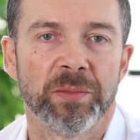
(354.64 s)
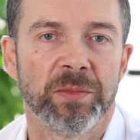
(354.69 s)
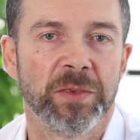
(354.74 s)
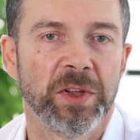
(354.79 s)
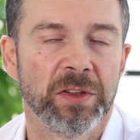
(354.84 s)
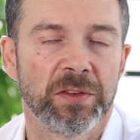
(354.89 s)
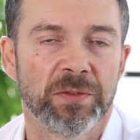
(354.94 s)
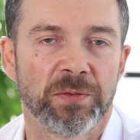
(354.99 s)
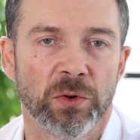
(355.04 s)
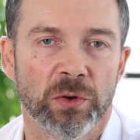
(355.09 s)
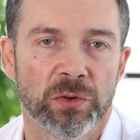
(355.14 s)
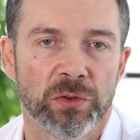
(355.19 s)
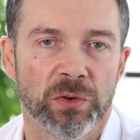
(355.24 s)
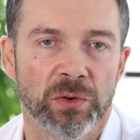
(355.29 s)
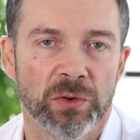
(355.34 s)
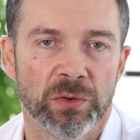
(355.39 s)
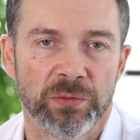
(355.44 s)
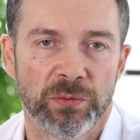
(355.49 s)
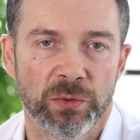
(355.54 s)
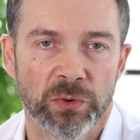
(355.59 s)
This for
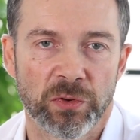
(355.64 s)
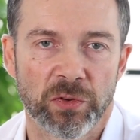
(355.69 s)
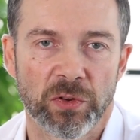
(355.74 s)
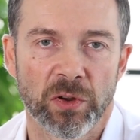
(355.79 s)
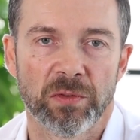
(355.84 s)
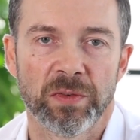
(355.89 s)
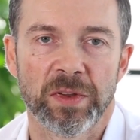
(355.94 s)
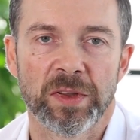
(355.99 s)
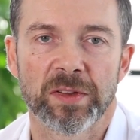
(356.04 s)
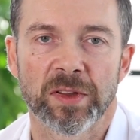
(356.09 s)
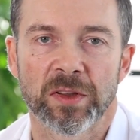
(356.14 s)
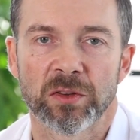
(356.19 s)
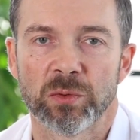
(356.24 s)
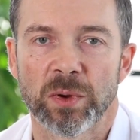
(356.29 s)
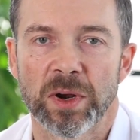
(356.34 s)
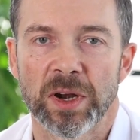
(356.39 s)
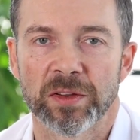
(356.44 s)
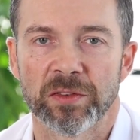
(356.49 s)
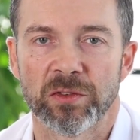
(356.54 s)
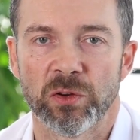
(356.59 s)
the food service as
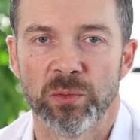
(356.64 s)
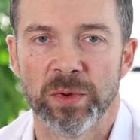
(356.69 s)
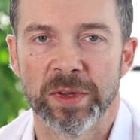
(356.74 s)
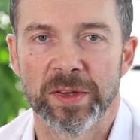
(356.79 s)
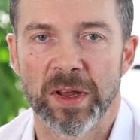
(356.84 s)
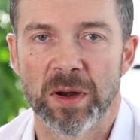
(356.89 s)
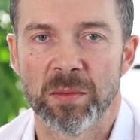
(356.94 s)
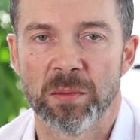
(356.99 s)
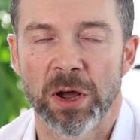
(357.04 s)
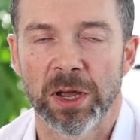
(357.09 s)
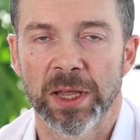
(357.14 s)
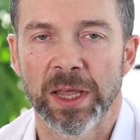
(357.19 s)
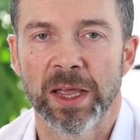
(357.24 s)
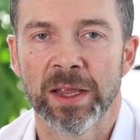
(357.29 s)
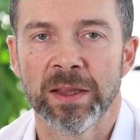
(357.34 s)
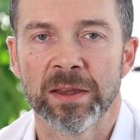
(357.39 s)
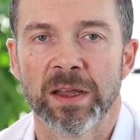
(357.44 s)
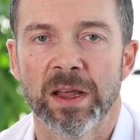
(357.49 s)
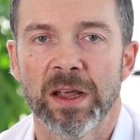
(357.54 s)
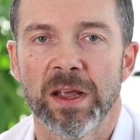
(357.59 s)
well as the retail
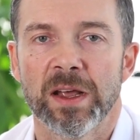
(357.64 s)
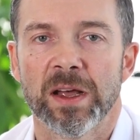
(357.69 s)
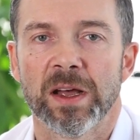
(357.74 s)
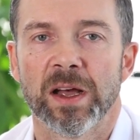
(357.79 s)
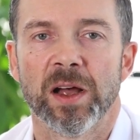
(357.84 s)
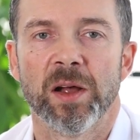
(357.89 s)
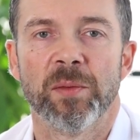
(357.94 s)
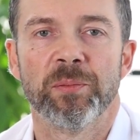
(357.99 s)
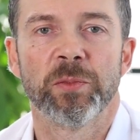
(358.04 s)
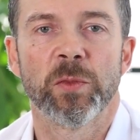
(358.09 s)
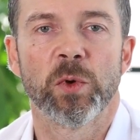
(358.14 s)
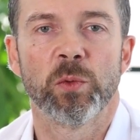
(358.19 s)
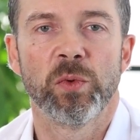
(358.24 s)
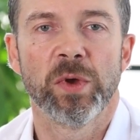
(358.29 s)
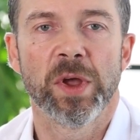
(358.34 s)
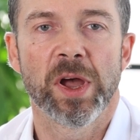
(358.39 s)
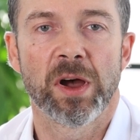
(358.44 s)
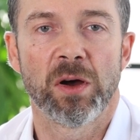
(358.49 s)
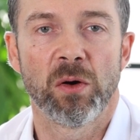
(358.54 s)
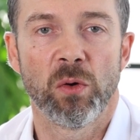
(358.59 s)
market.
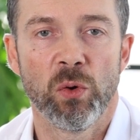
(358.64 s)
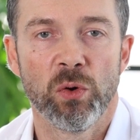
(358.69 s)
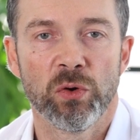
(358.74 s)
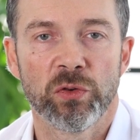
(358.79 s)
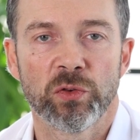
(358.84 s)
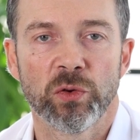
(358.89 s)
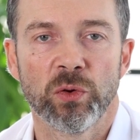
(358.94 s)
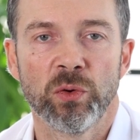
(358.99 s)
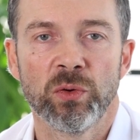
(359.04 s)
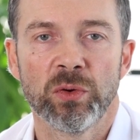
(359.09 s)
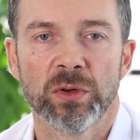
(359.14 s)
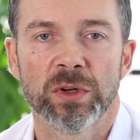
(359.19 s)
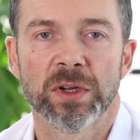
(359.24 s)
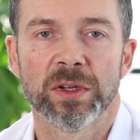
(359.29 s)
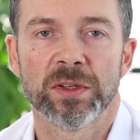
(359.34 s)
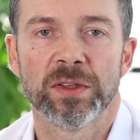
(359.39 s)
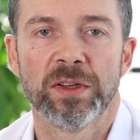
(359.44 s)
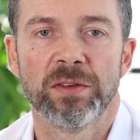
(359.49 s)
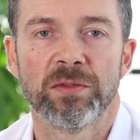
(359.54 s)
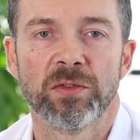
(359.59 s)
We are
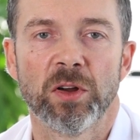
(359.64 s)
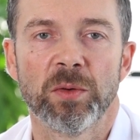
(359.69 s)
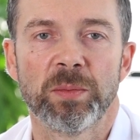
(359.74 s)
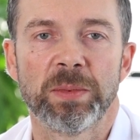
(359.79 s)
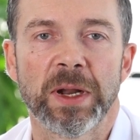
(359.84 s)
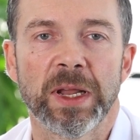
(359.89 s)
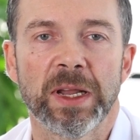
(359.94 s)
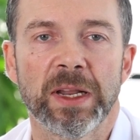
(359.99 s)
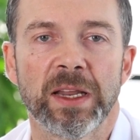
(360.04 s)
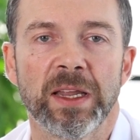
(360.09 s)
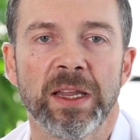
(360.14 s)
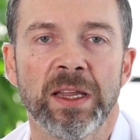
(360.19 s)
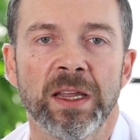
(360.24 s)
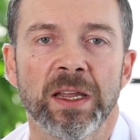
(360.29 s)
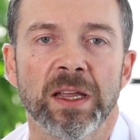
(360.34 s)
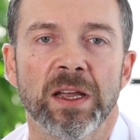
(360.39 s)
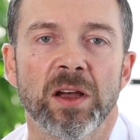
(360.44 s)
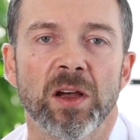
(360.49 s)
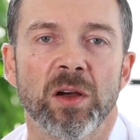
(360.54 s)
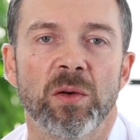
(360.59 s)
also developed lately
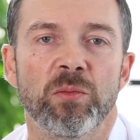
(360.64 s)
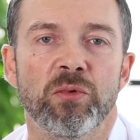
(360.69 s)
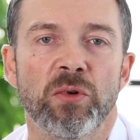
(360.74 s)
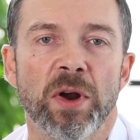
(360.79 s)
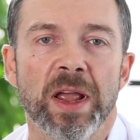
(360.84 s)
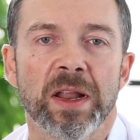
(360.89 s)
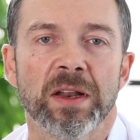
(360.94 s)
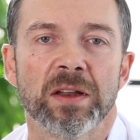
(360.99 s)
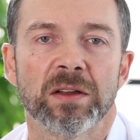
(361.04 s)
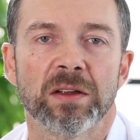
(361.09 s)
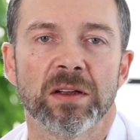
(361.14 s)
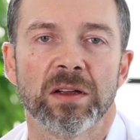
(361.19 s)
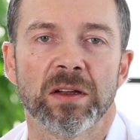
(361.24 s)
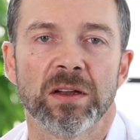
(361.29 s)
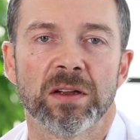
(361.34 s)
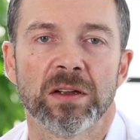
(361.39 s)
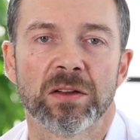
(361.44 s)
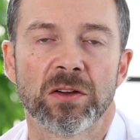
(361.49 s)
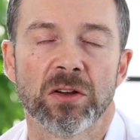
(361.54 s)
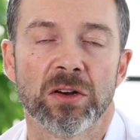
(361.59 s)
a brand
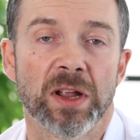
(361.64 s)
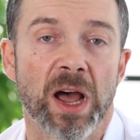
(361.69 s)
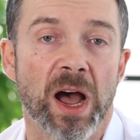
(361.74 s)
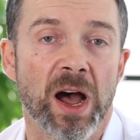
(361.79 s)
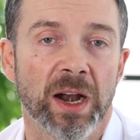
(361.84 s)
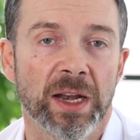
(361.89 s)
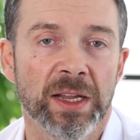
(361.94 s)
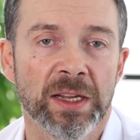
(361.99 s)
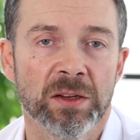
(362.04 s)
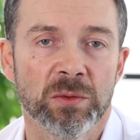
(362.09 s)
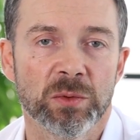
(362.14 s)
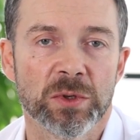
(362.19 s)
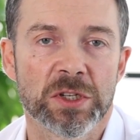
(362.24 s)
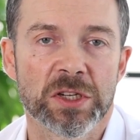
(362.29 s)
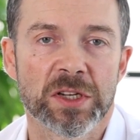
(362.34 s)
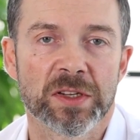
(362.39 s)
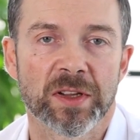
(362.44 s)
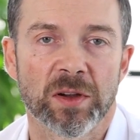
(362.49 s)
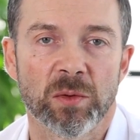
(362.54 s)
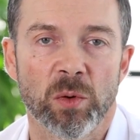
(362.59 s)
called Ariene,
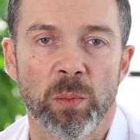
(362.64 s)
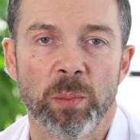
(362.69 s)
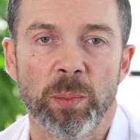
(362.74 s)
which is our